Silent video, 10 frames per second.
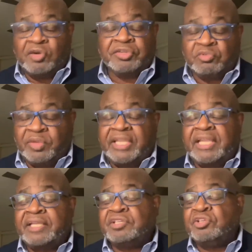on the
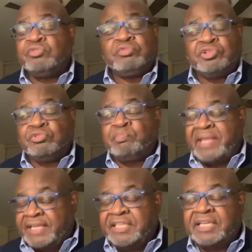weekend. You you
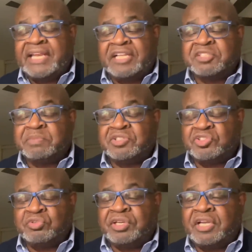made the announcement
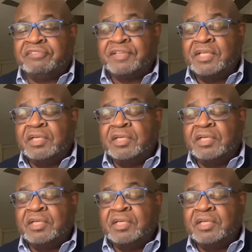soon enough.